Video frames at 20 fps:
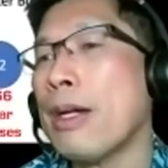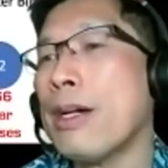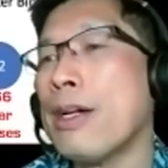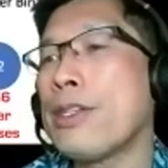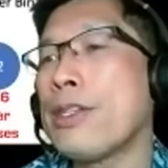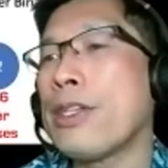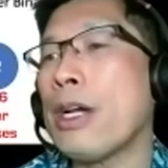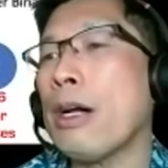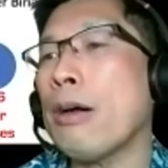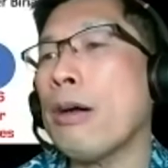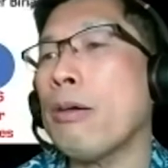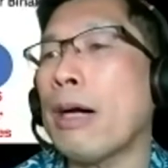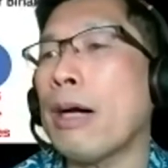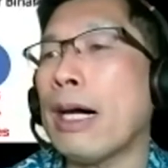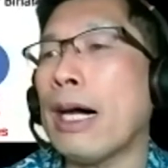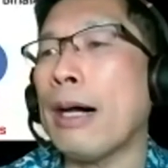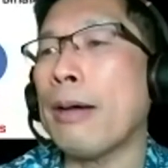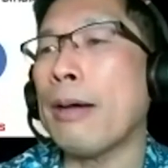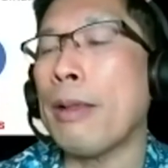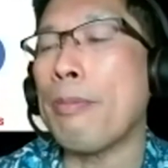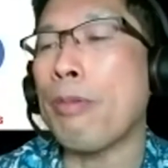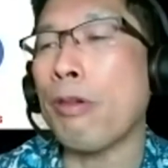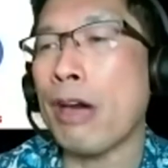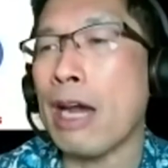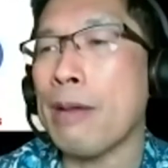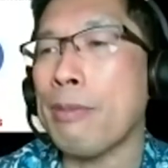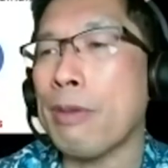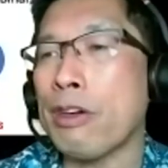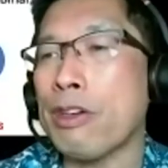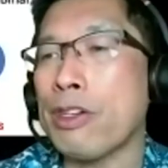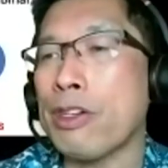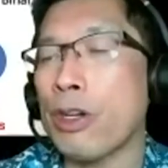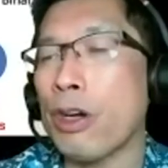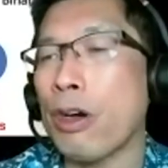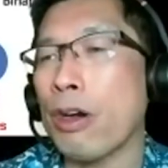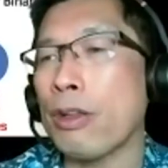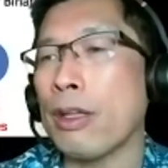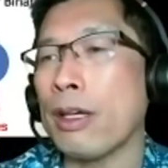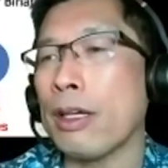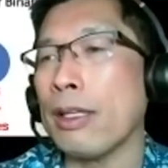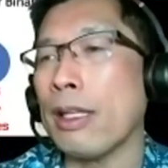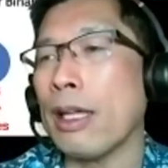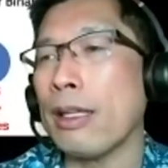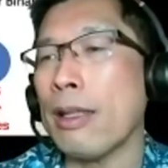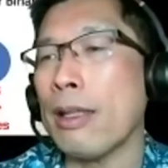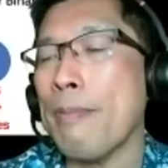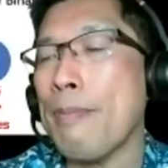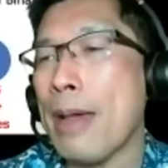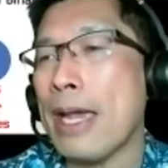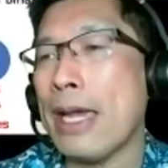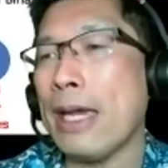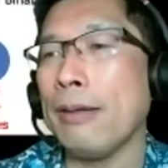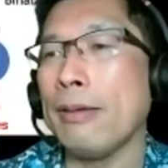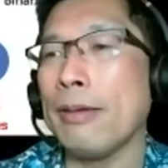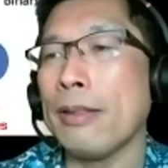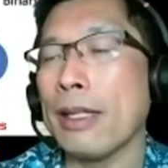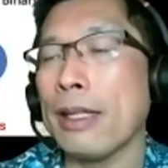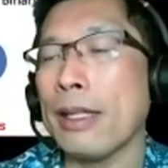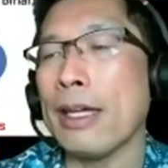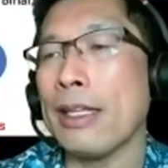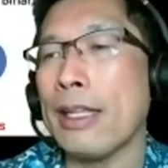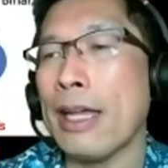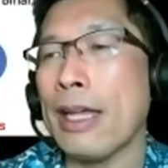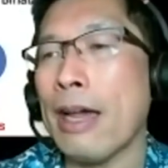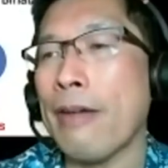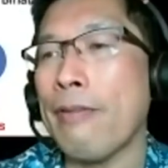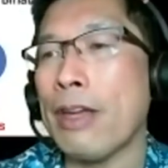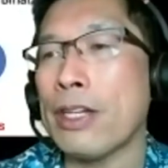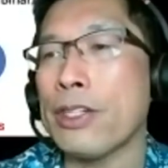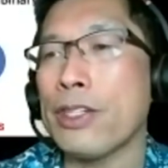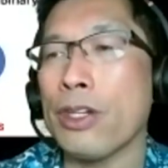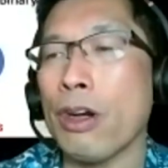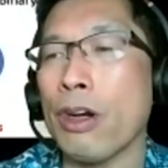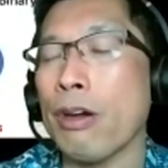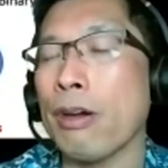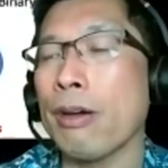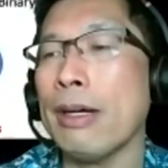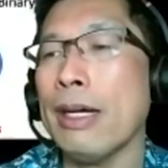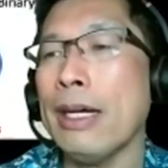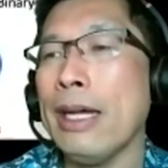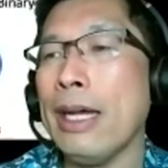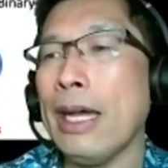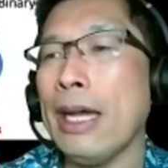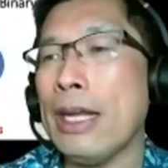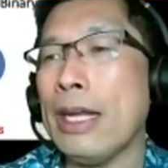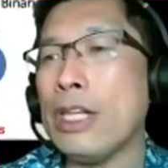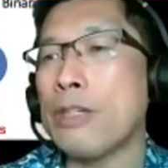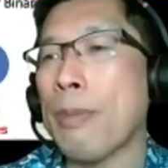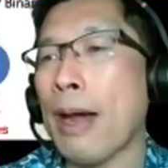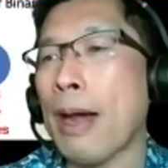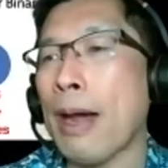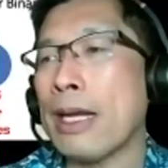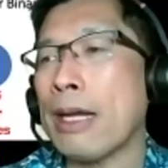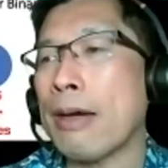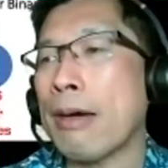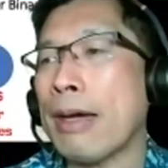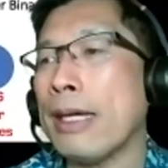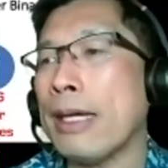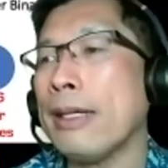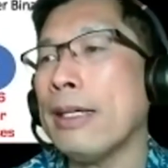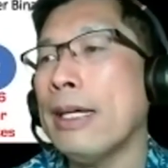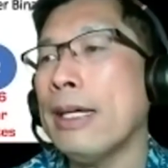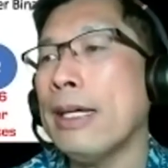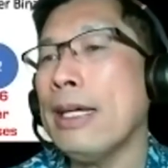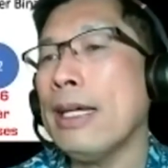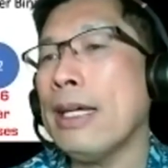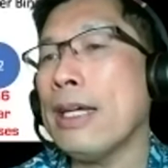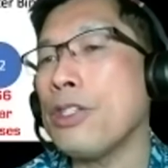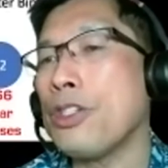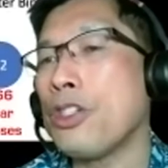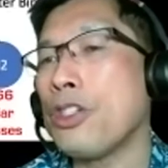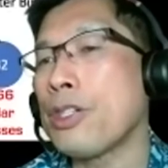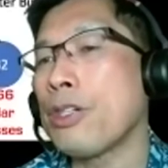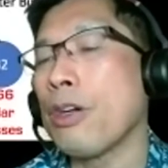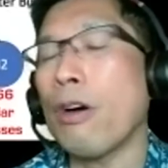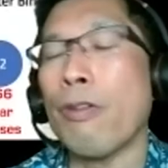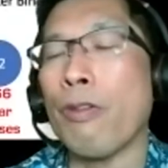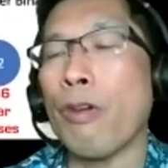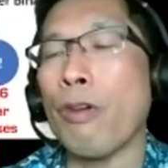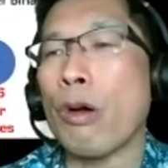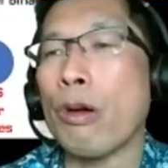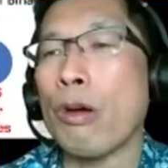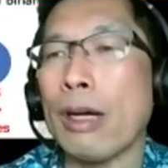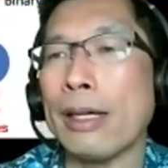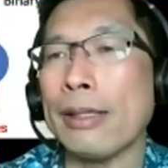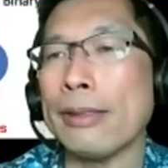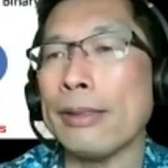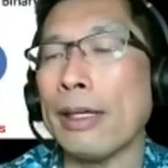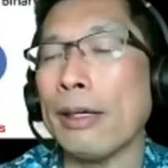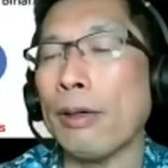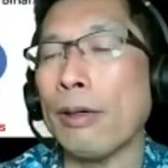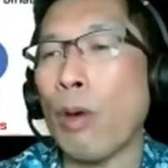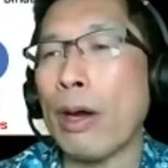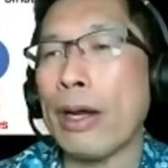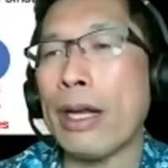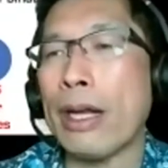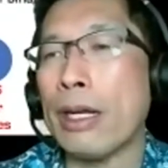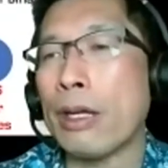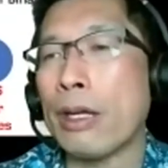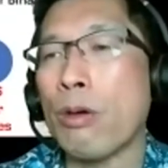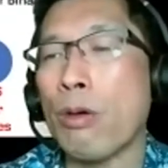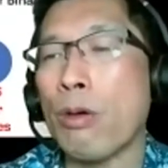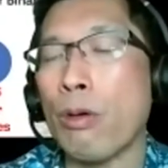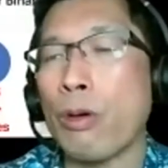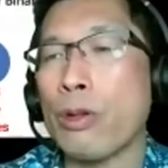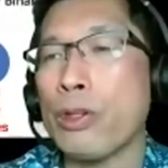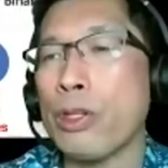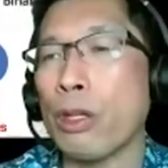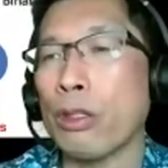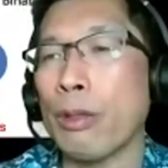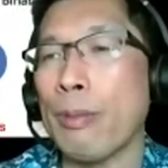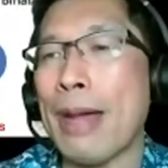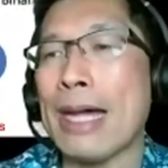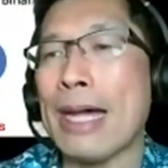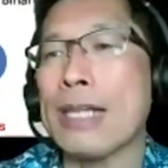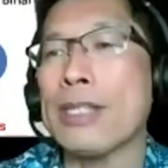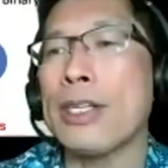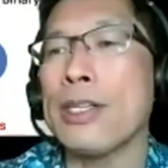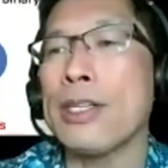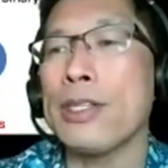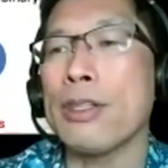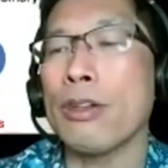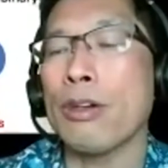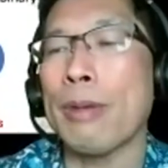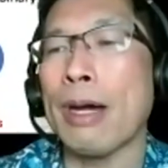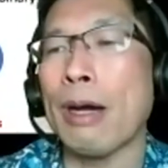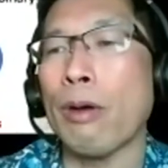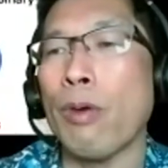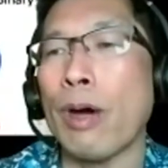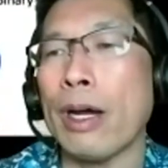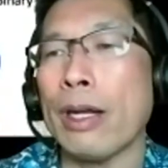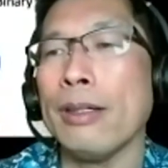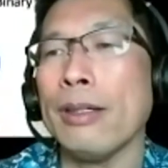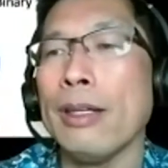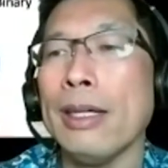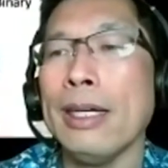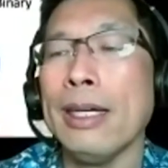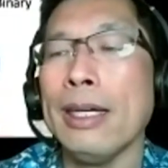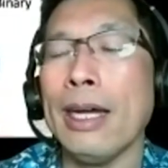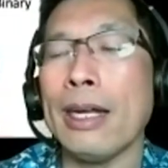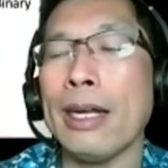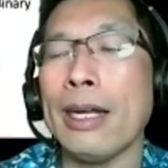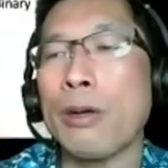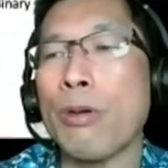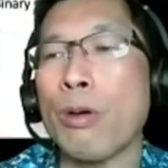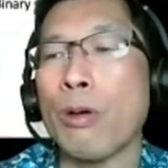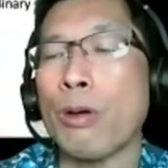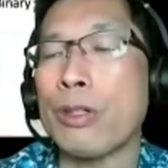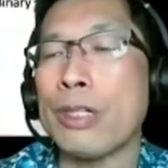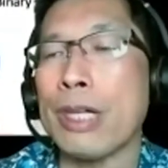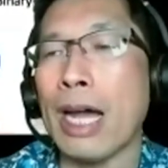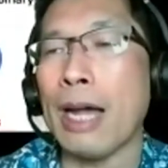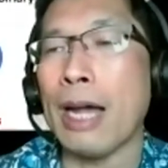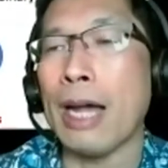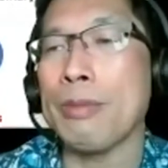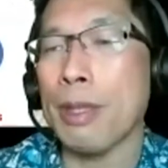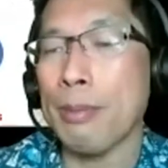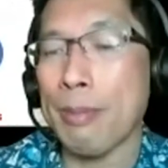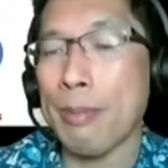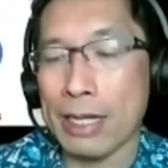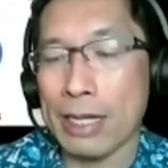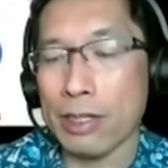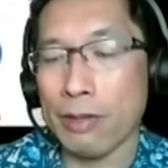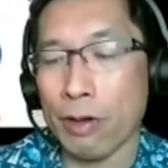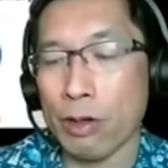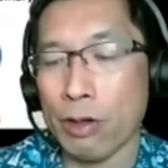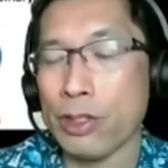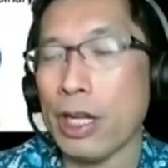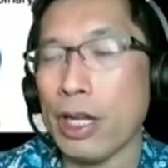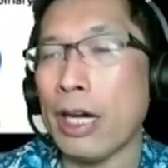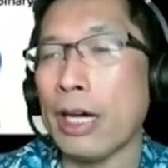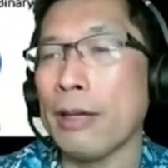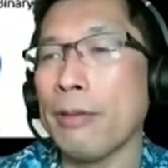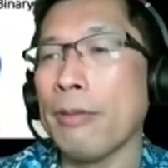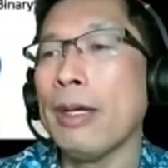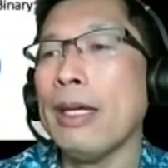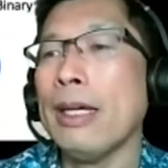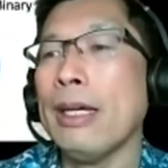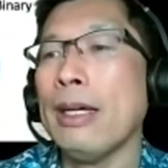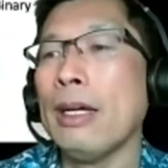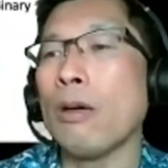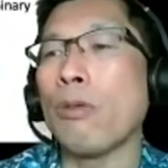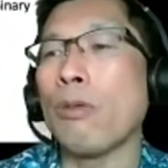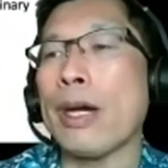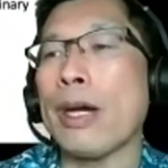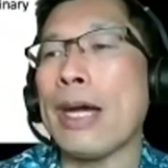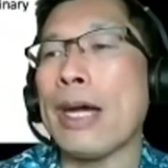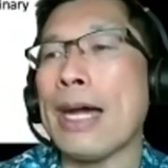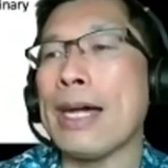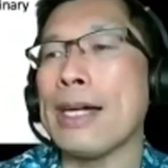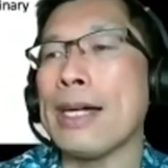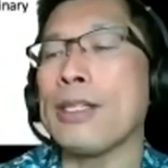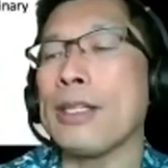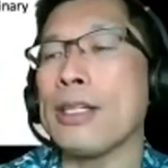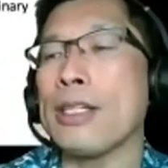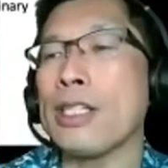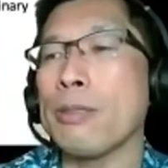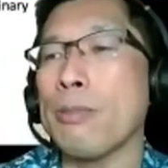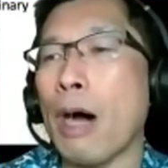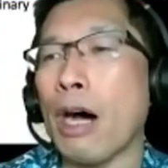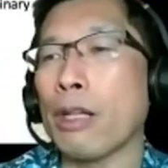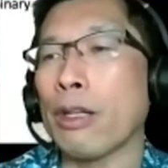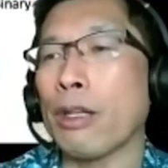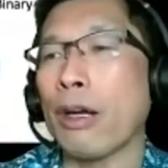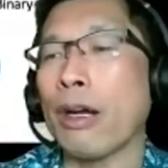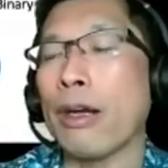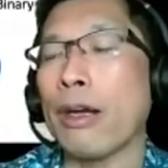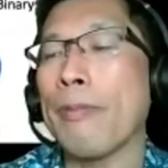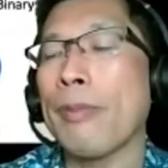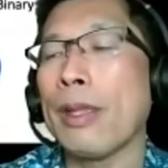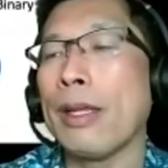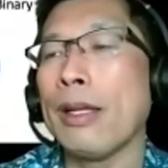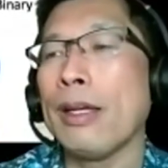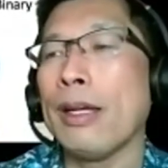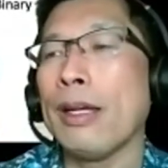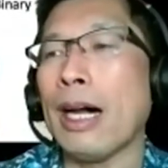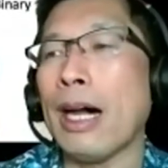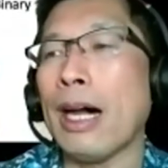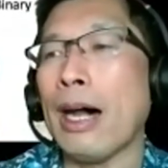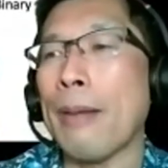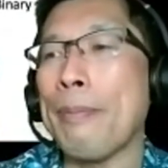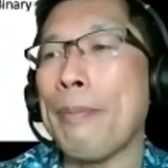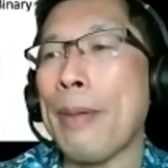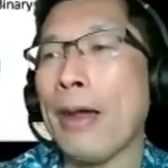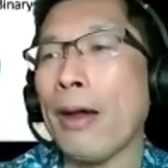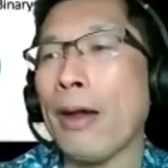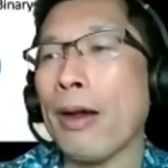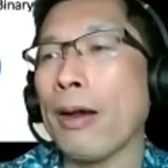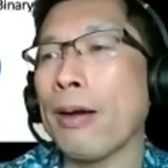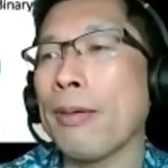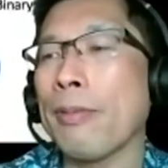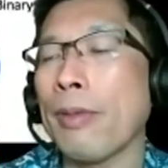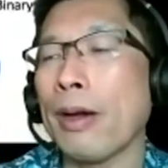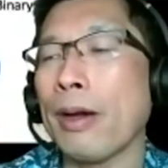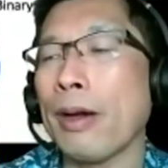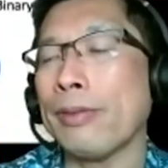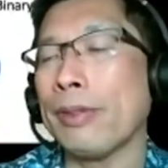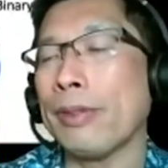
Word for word: So uh, the primary star, the, the, the main, the, the, heaviest star in each binary is just over a, a, one and a quarter solar masses, so about one and a quarter times the mass of our sun, whereas the smaller uh, pair of,